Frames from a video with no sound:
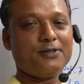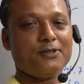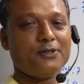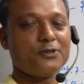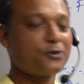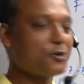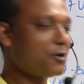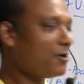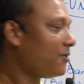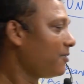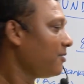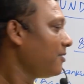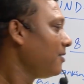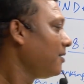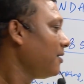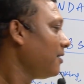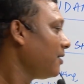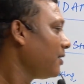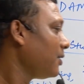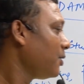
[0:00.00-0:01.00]
So
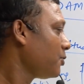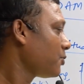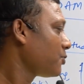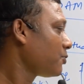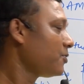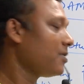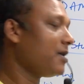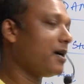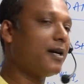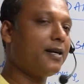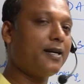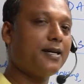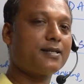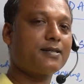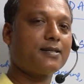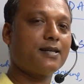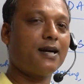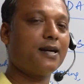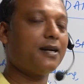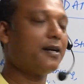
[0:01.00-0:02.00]
you should
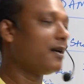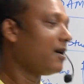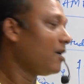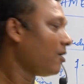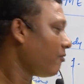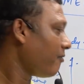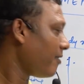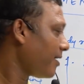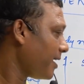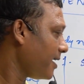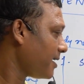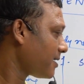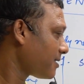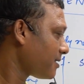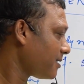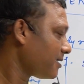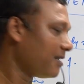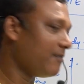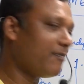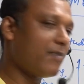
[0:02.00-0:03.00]
understand what is
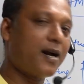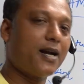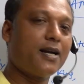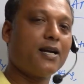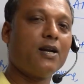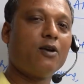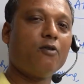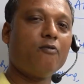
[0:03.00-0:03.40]
demand,